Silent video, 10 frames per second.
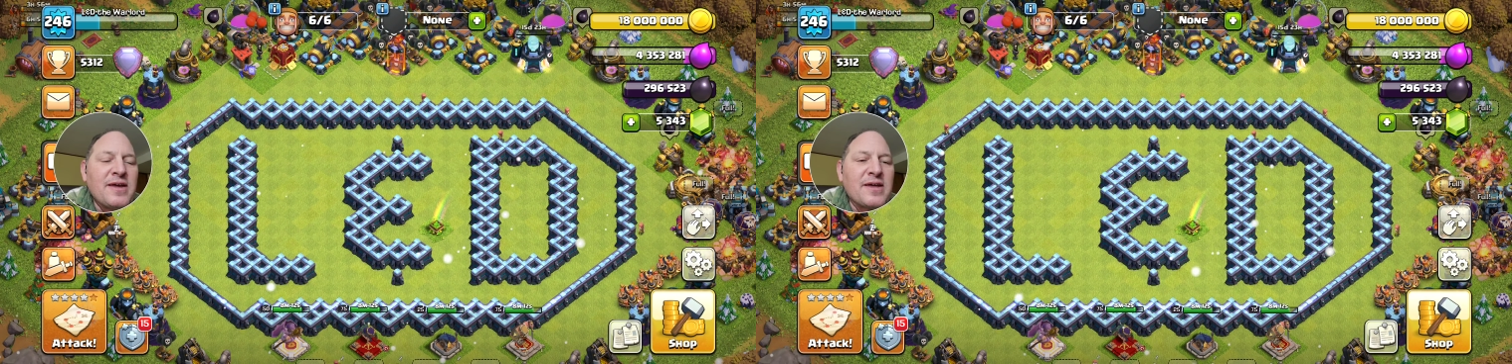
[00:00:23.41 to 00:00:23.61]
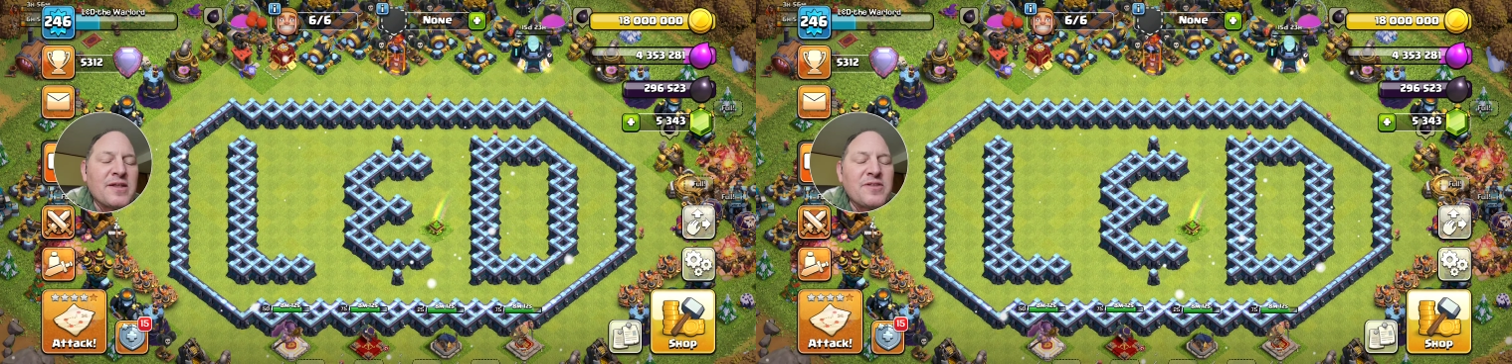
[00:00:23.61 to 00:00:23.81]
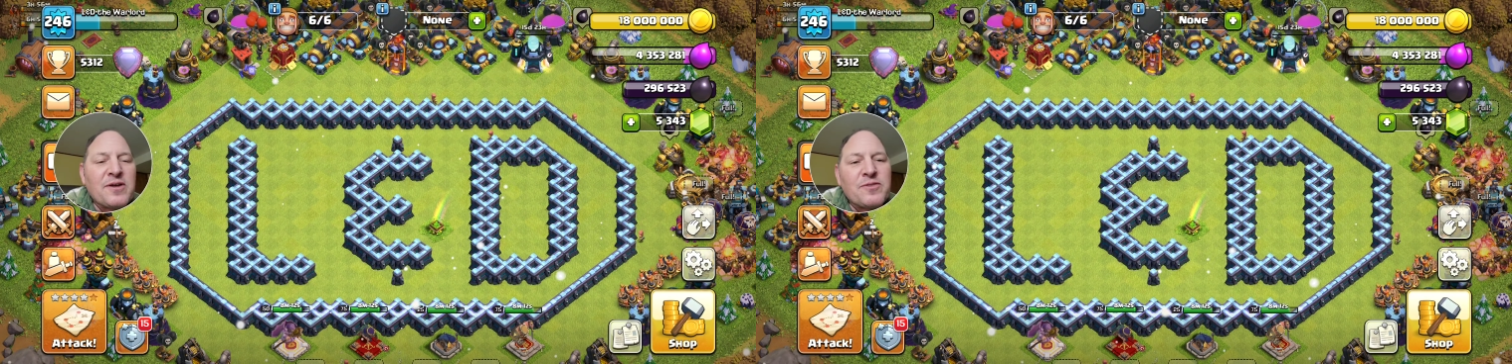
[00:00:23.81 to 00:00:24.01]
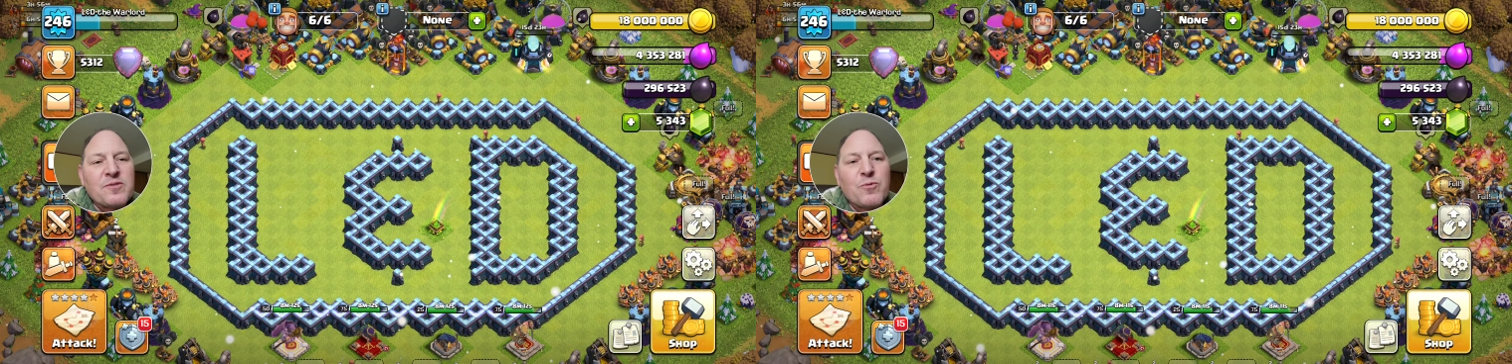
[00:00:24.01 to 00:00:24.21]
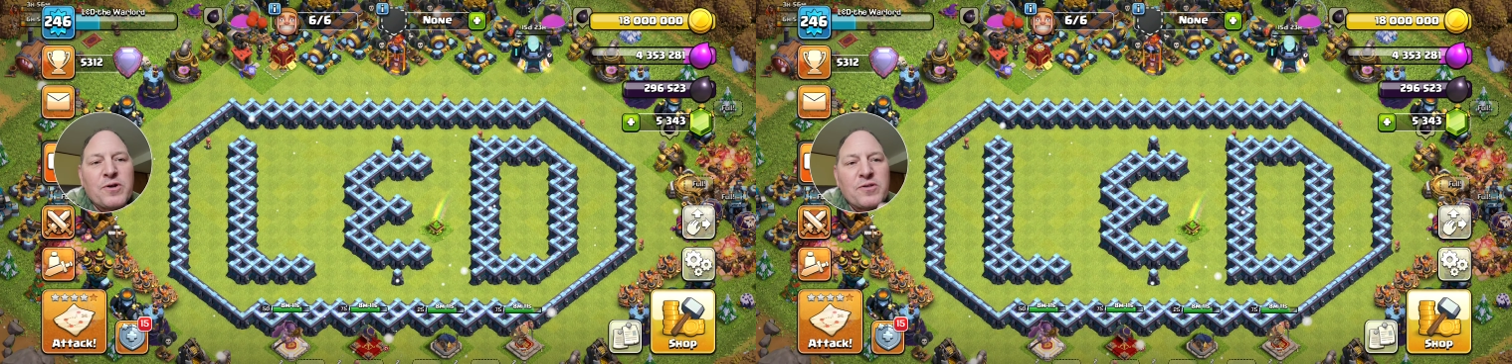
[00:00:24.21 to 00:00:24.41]
And I'll tell you at
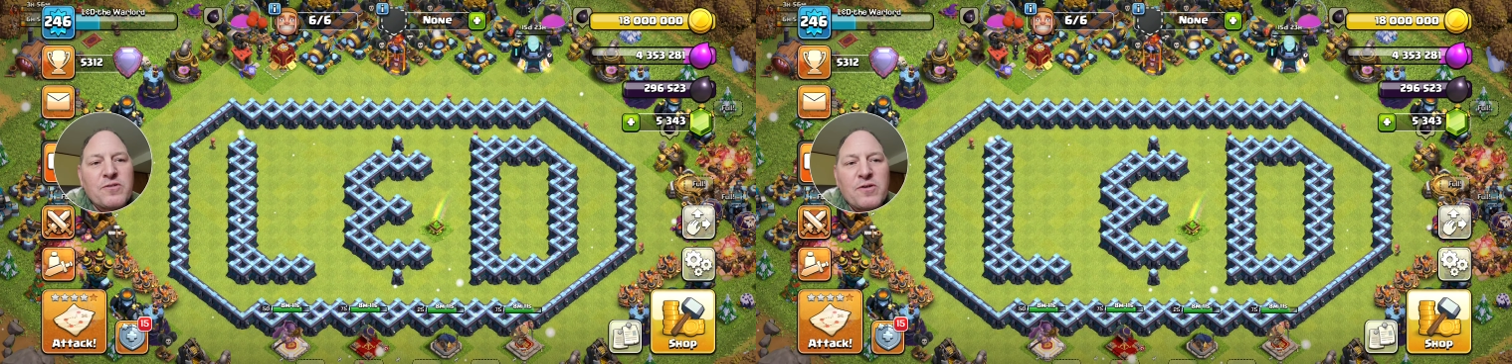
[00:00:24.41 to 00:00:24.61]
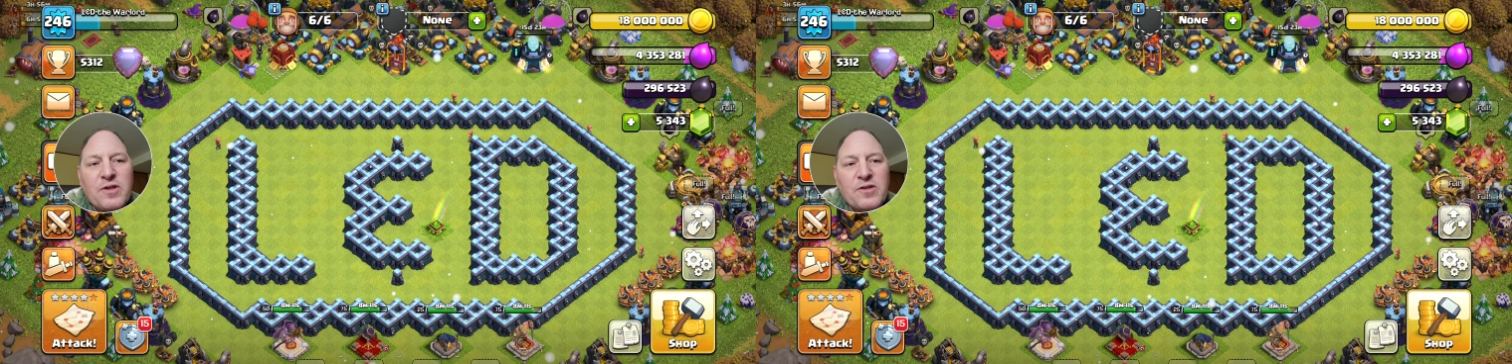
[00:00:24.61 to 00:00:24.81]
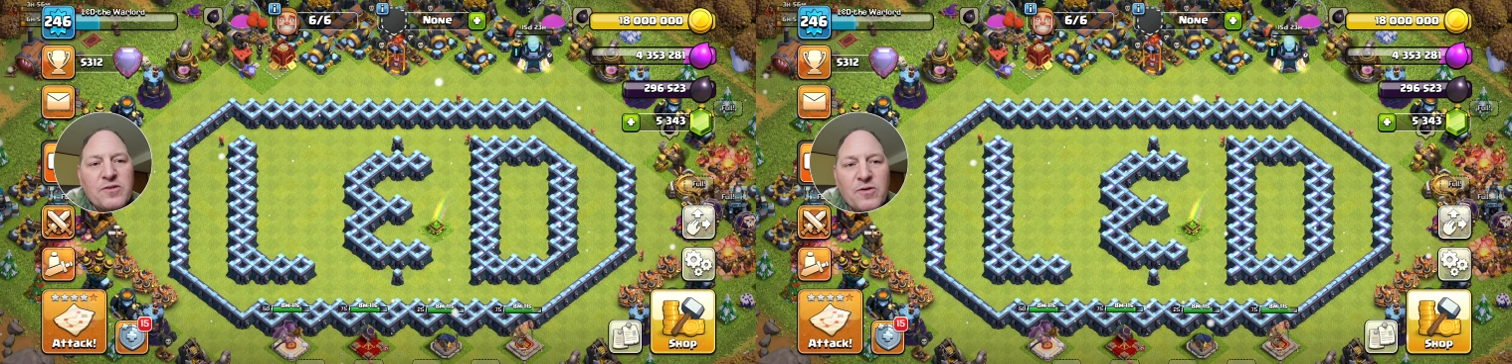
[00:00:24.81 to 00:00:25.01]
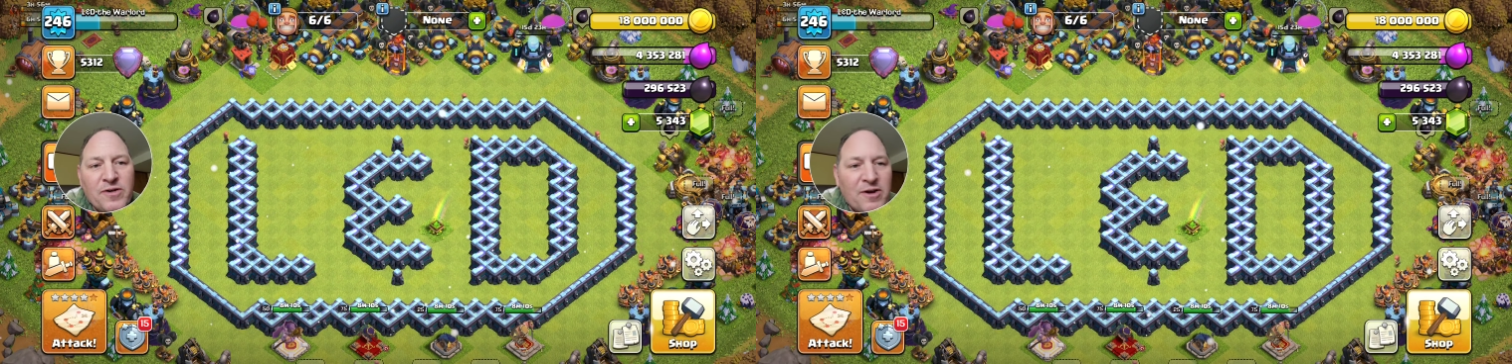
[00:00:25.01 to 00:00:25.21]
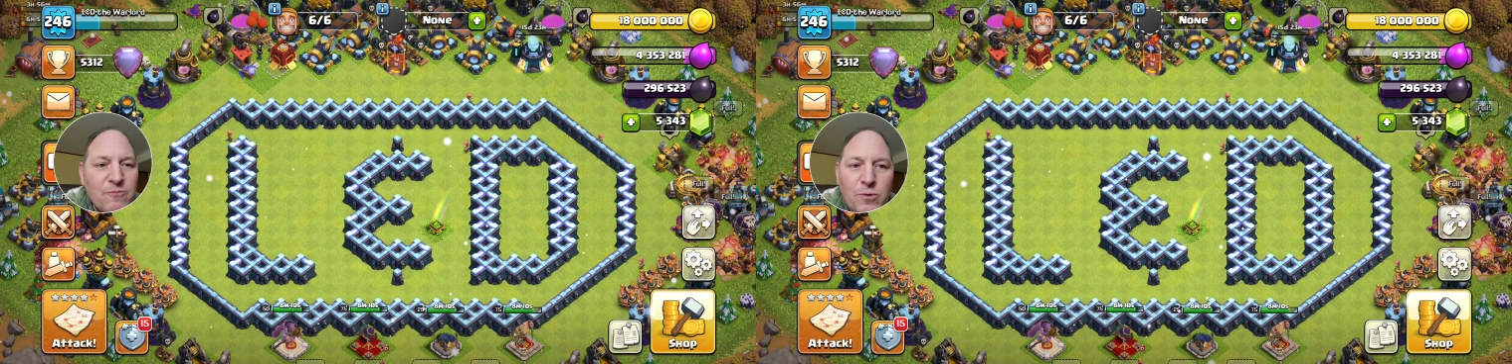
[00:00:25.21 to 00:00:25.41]
this point, so as you know,
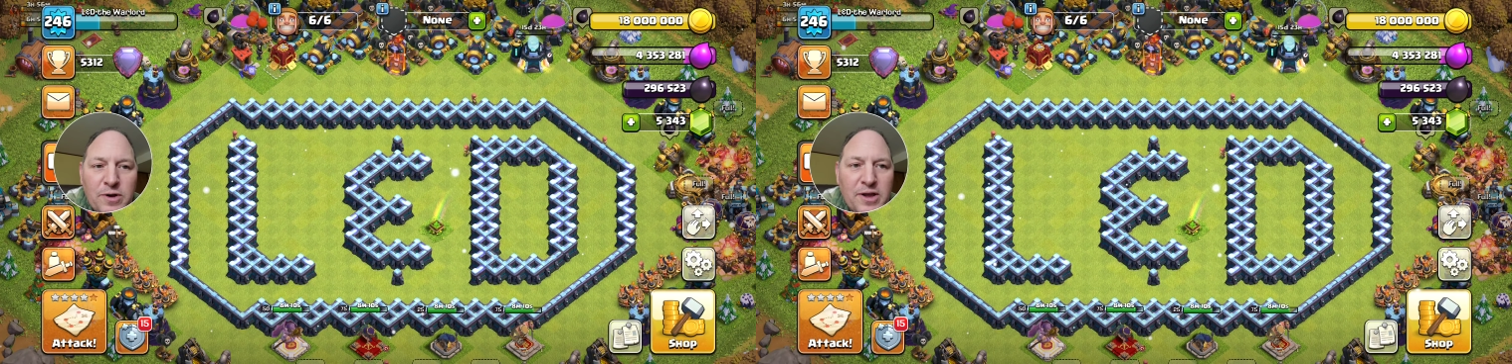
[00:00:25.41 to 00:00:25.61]
I've got four